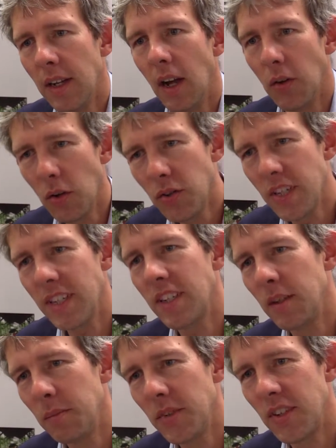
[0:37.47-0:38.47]
Now, those
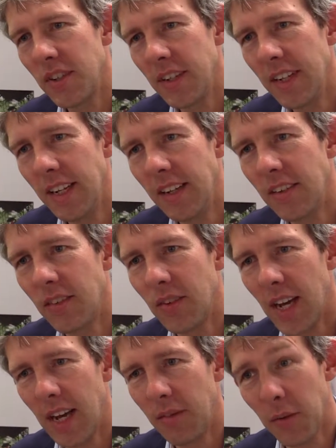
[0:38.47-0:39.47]
systems need to
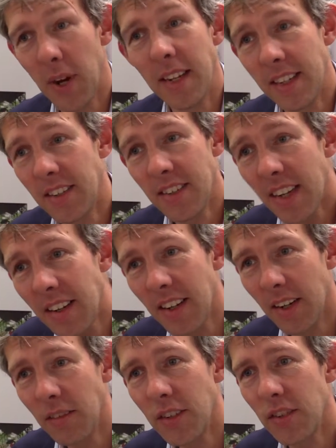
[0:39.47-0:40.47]
have the right
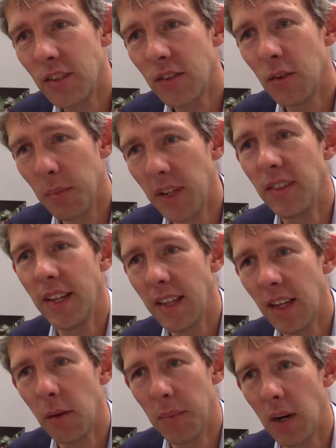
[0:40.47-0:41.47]
incentives to be
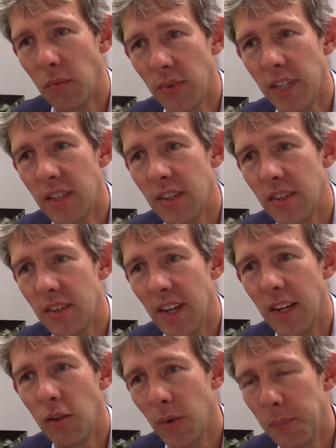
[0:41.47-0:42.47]
thinking about risks
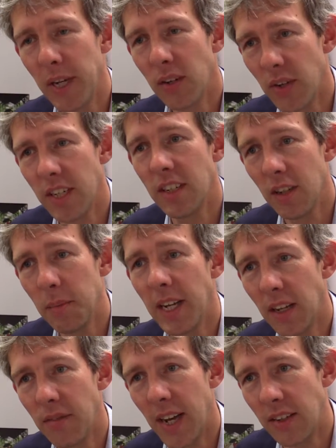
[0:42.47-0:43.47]
and to be addressing them in
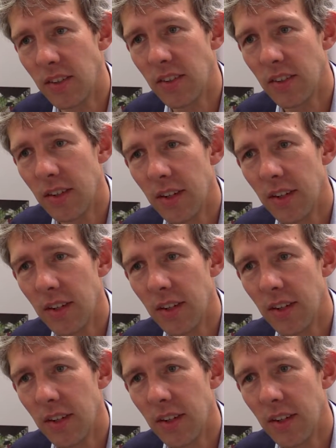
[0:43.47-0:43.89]
advance.